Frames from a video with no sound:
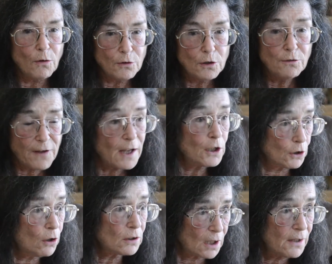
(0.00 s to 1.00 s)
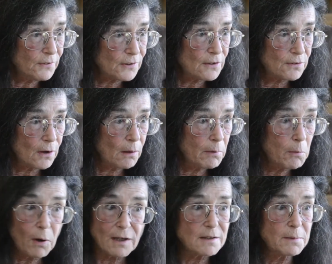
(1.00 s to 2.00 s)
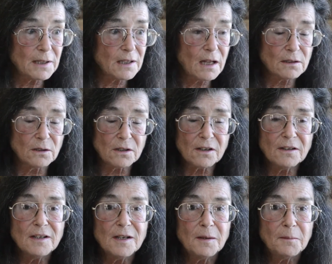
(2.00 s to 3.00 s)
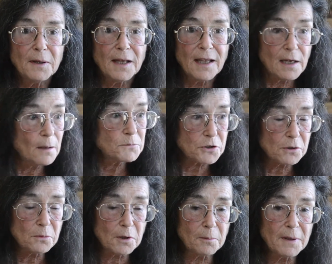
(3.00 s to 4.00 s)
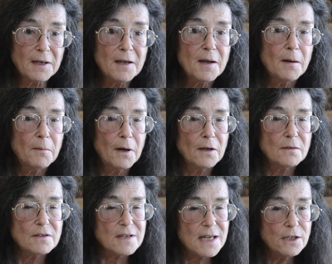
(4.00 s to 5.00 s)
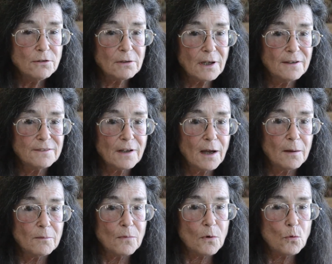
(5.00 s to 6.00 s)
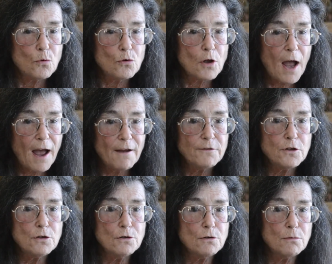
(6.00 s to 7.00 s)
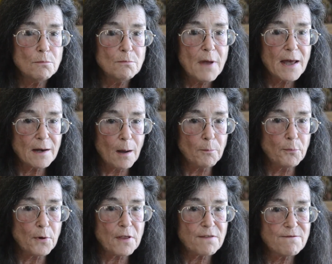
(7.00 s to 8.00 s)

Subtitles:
You've had a long life so far. We want it to be a lot longer, and I'm sure it will be. But in your lifetime, have you met up with